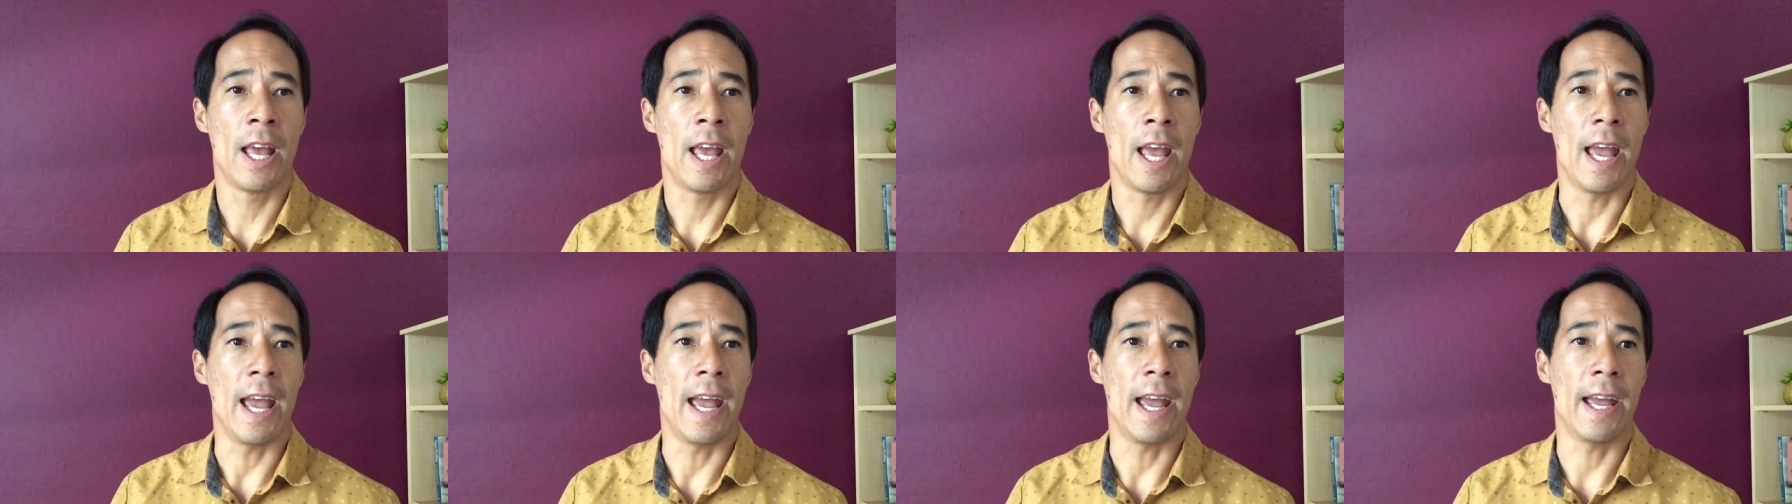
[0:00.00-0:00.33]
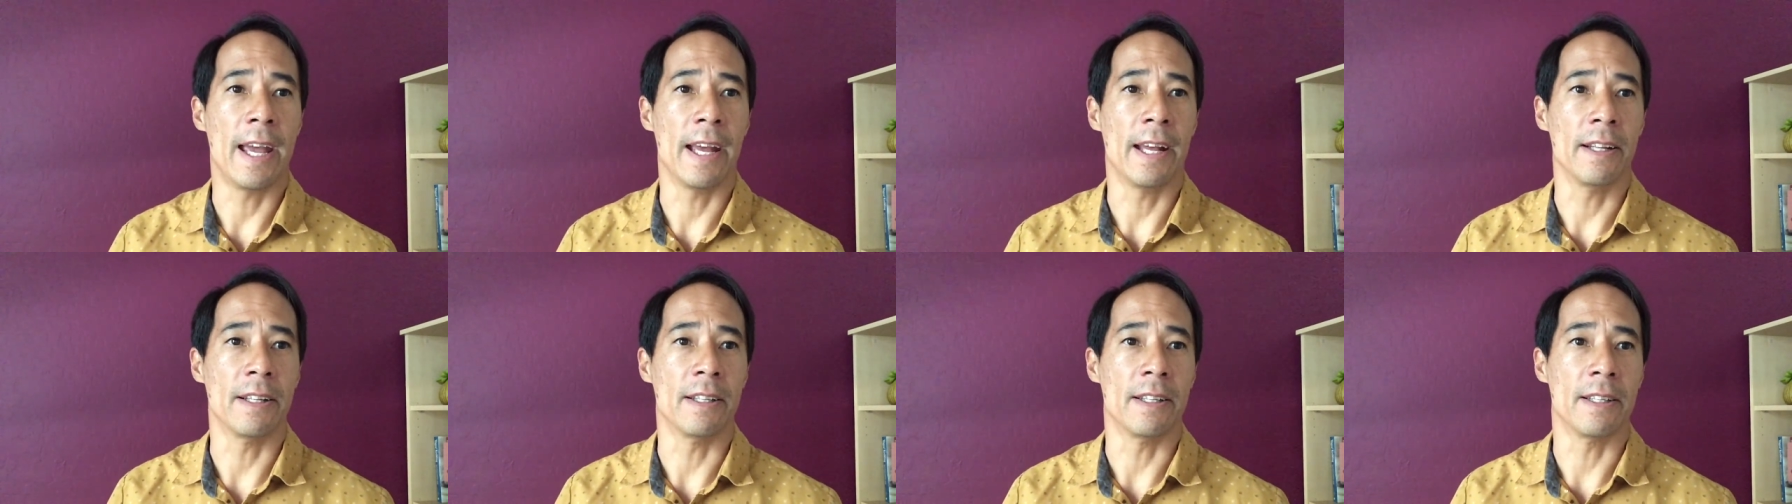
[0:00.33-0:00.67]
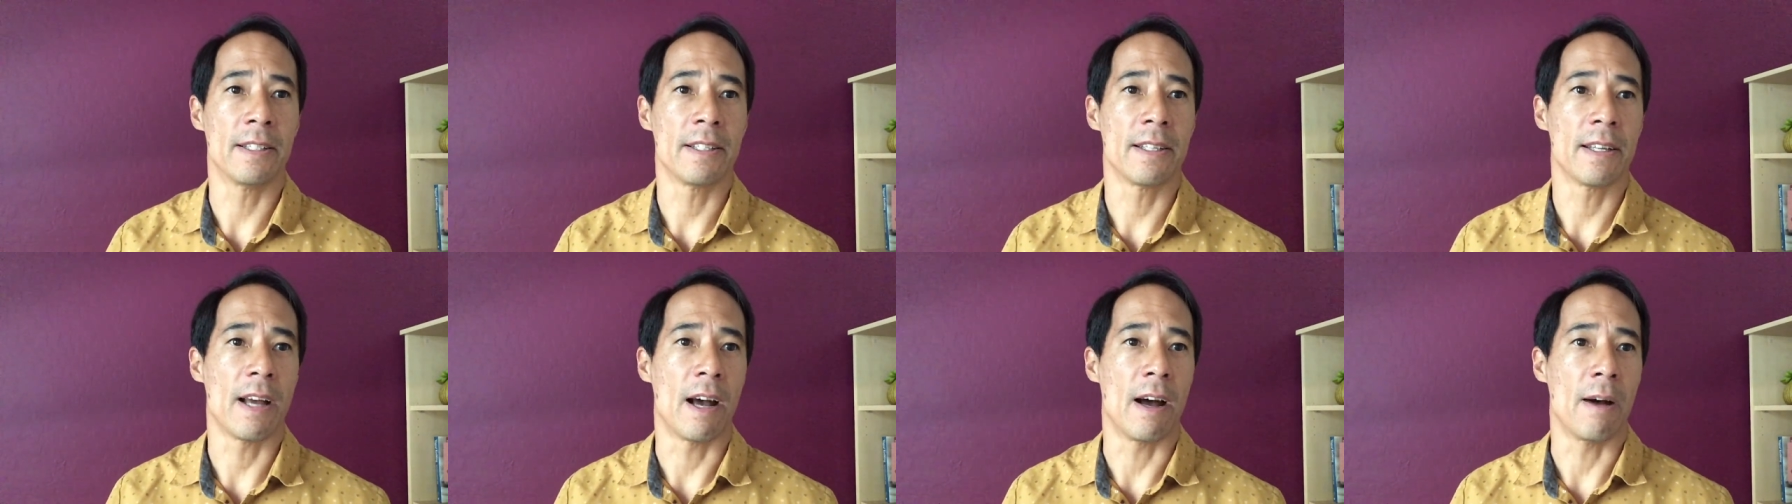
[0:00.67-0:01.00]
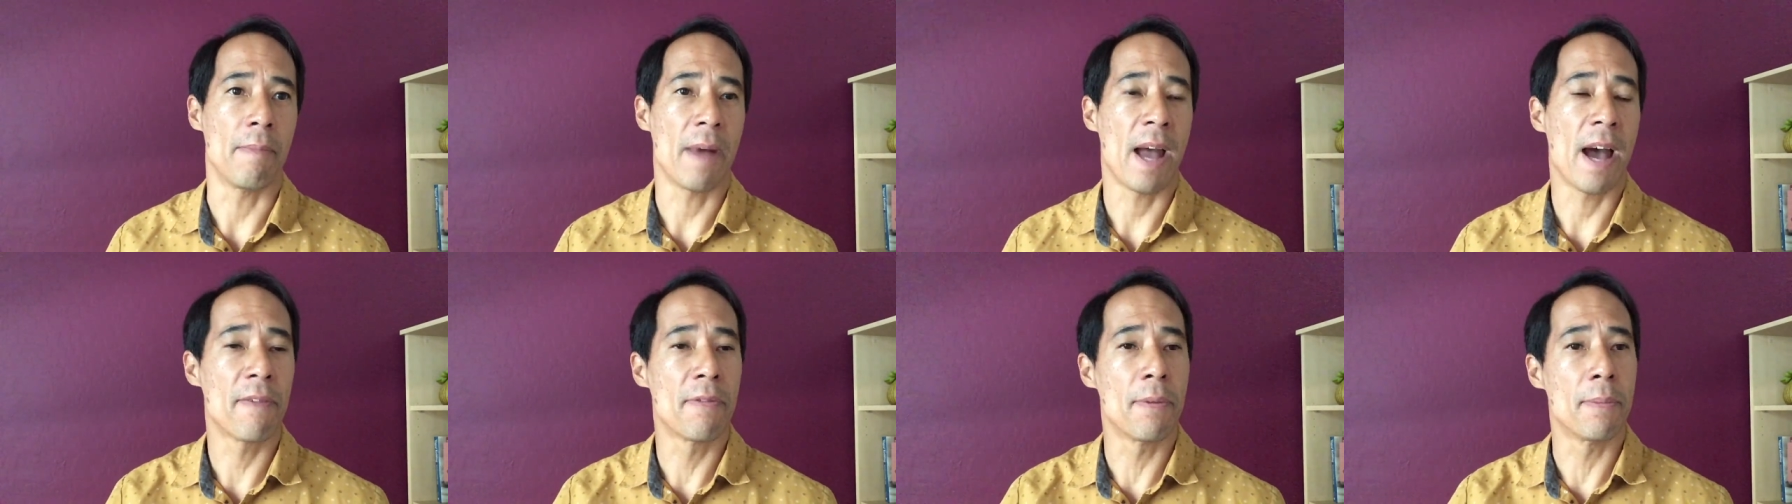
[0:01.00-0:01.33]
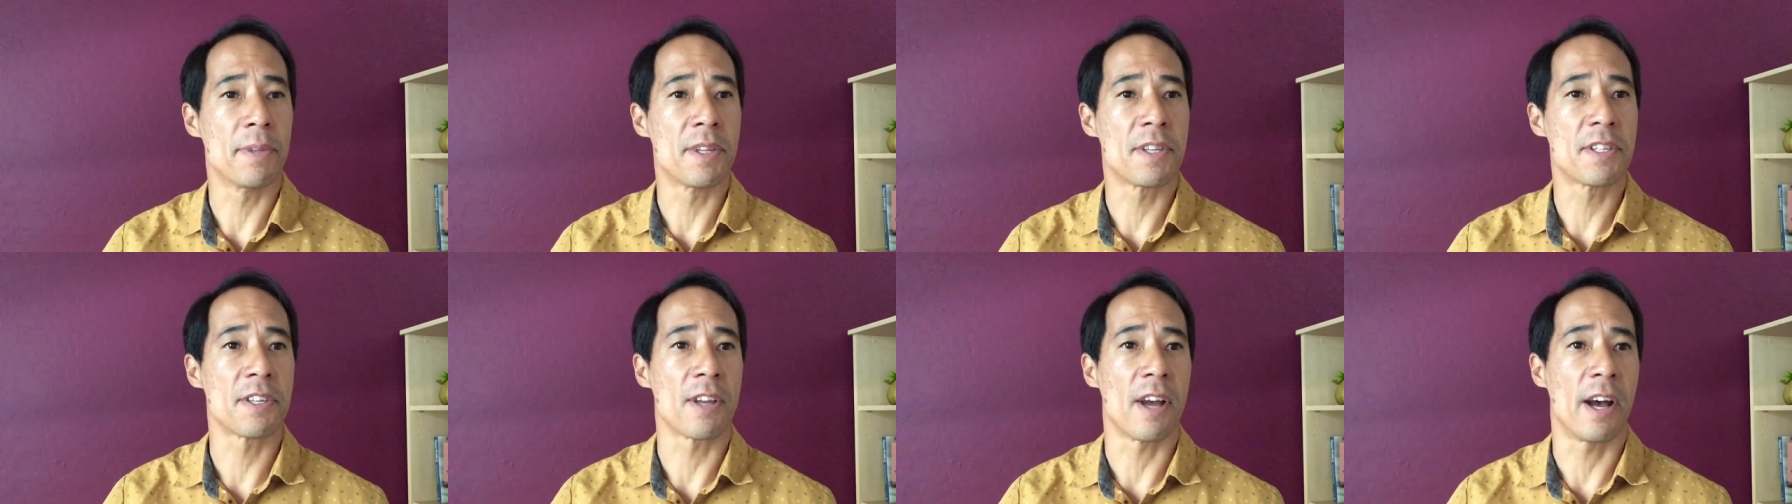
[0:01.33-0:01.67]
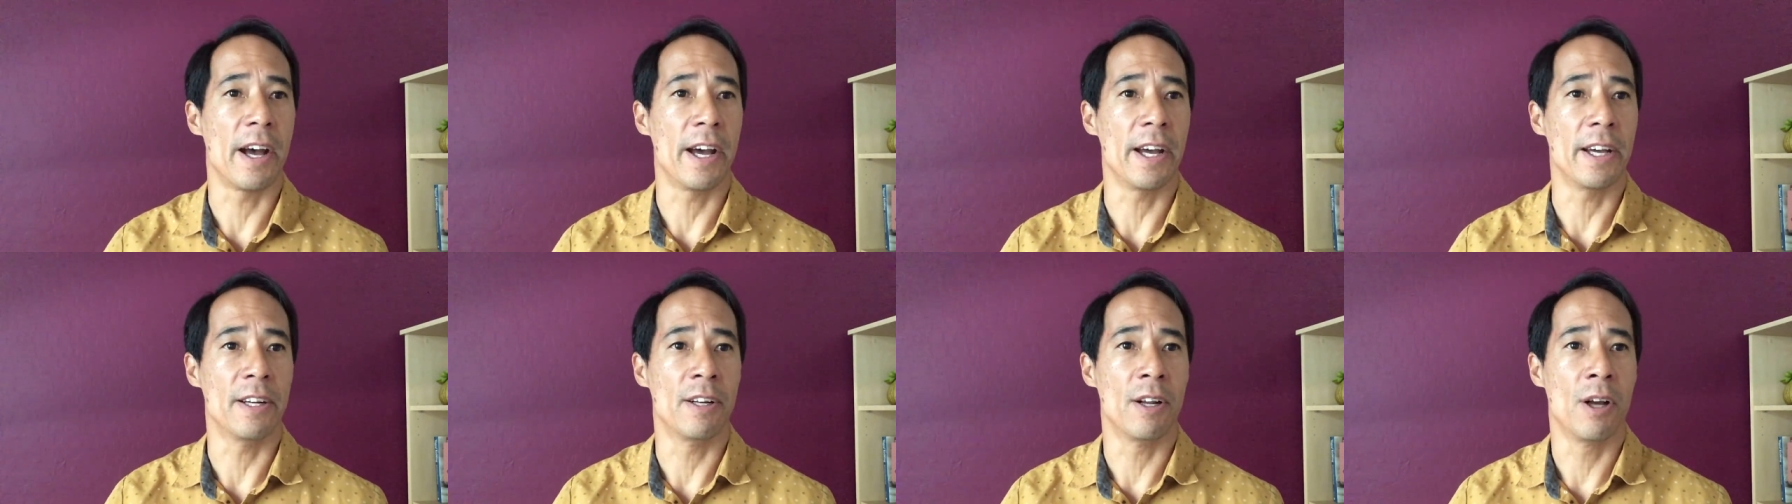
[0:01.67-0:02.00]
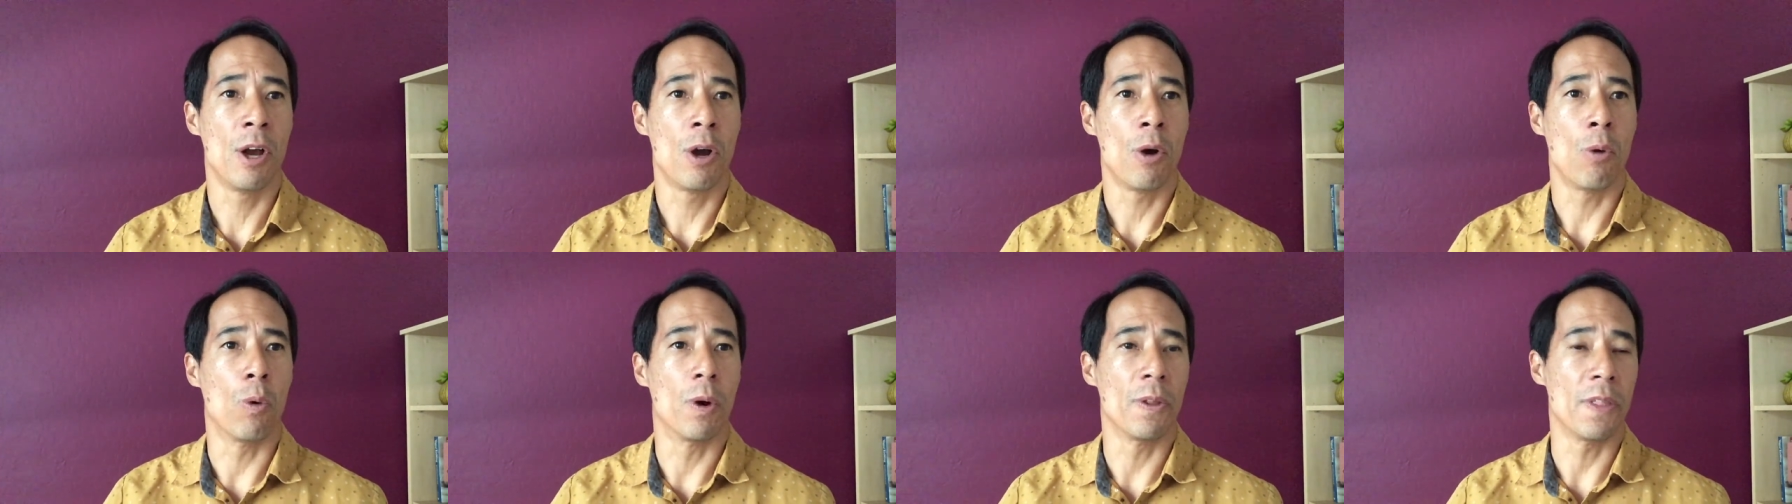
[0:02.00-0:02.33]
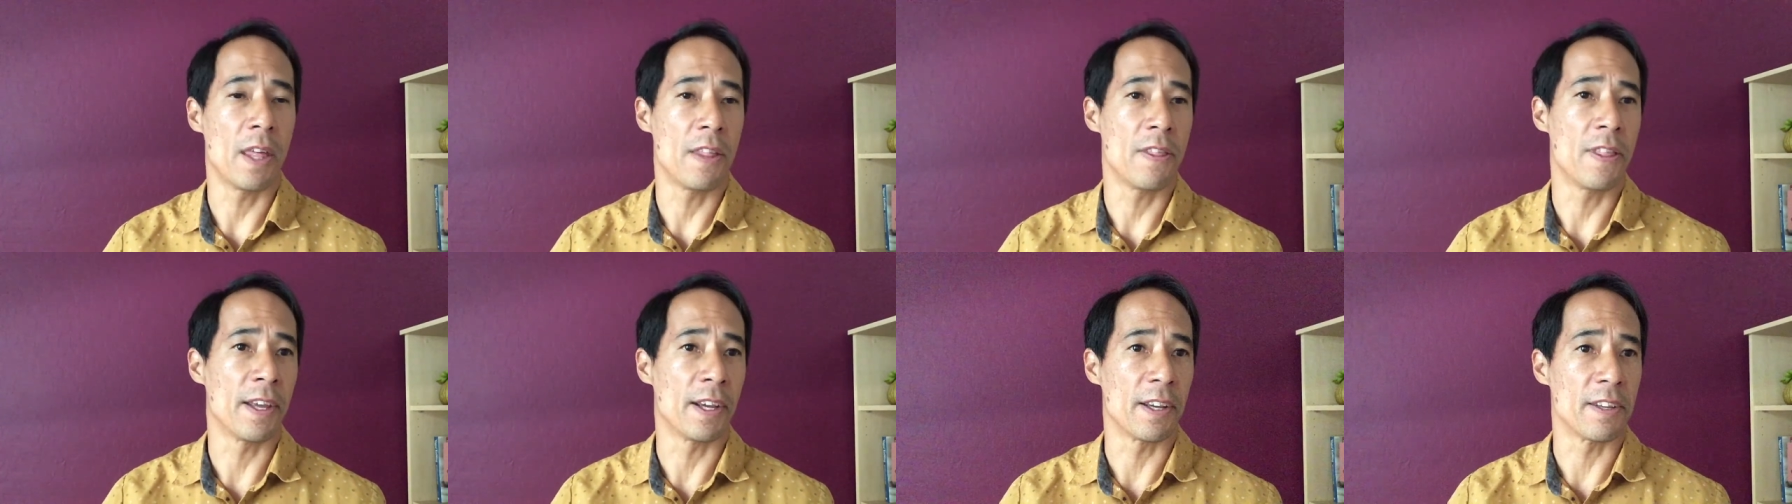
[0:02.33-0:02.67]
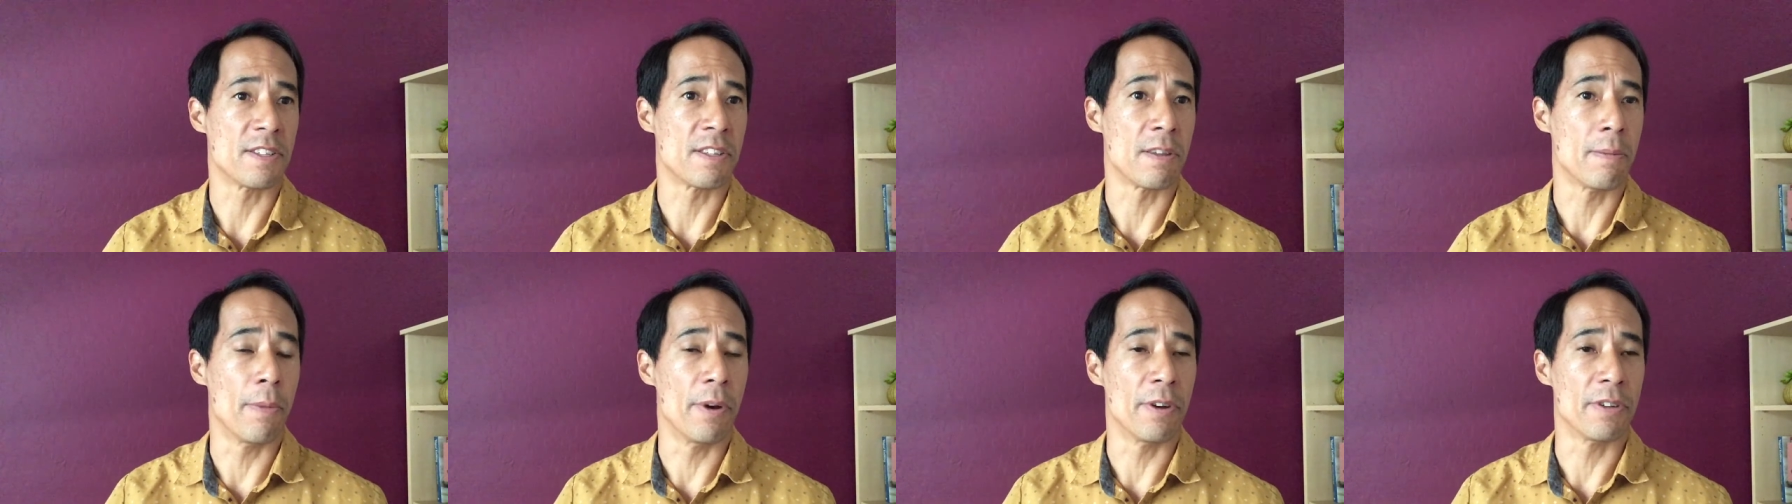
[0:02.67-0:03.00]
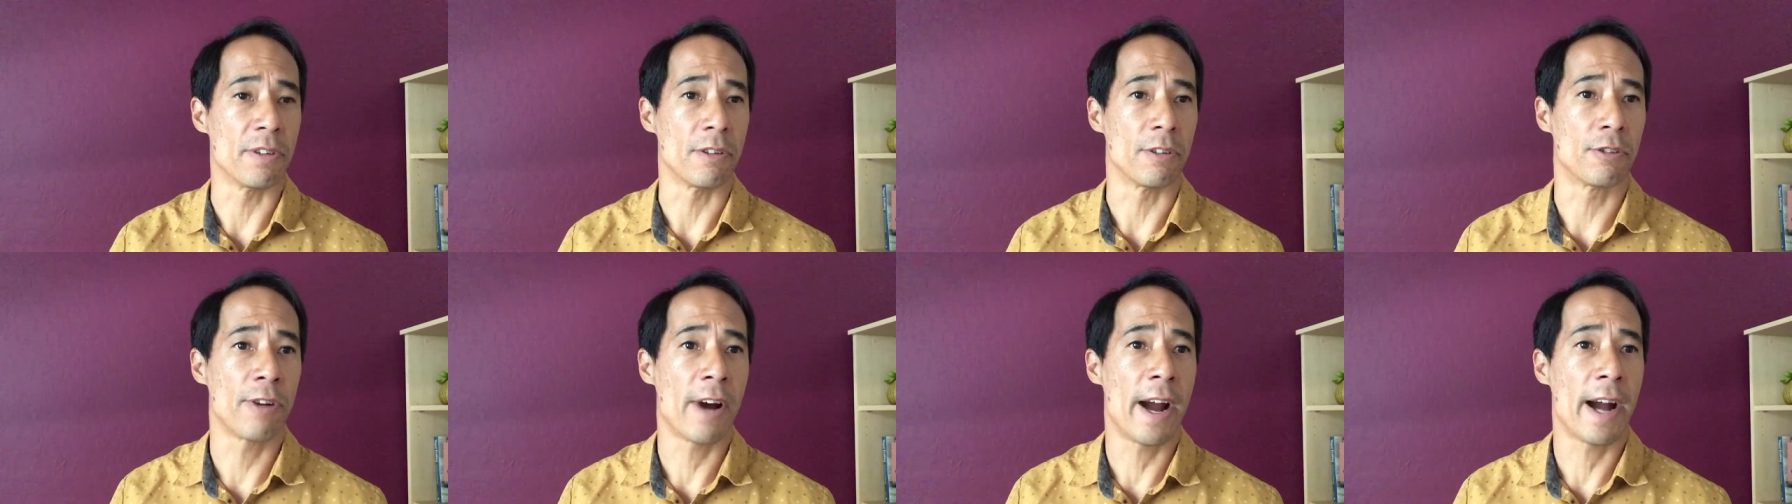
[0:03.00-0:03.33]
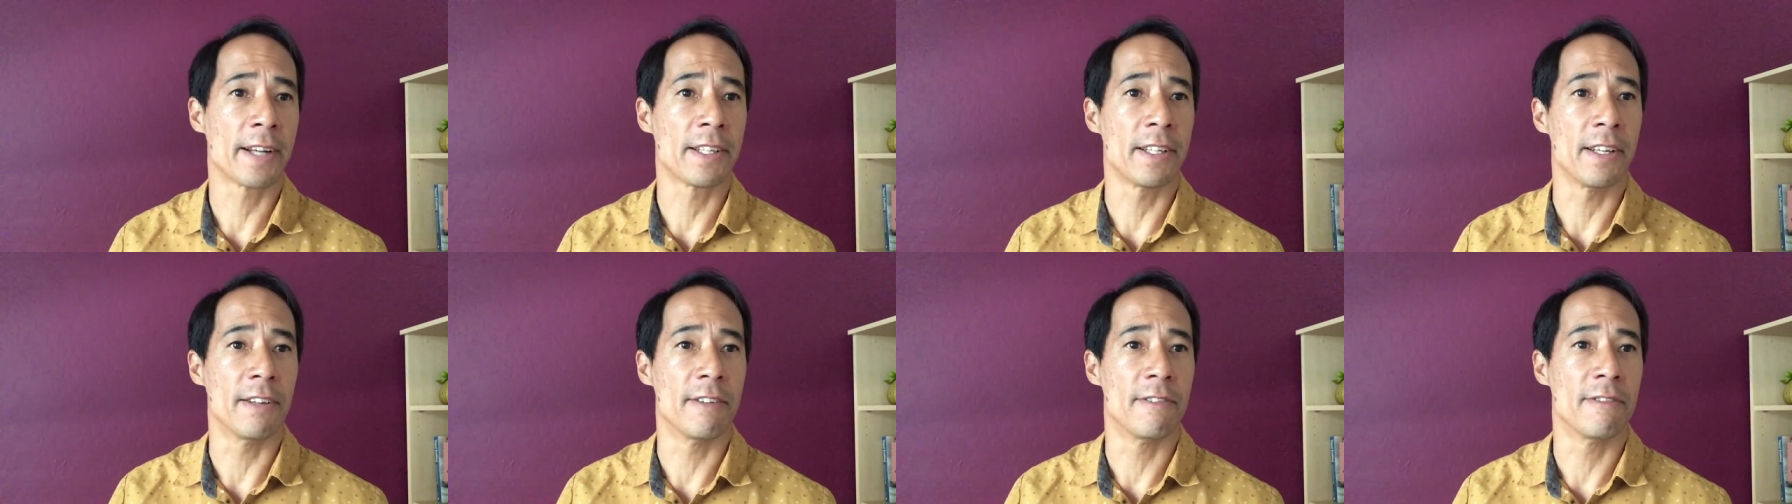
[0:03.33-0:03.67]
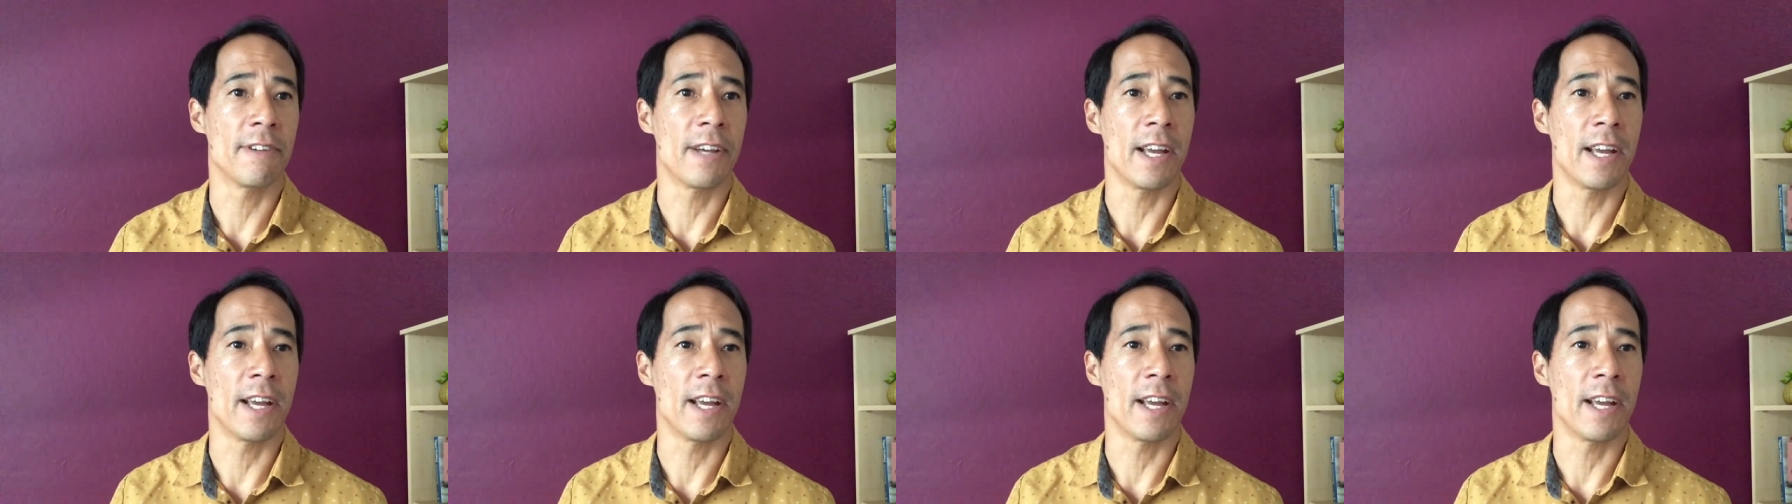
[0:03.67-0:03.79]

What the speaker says: and have them decide what they think is the most attractive.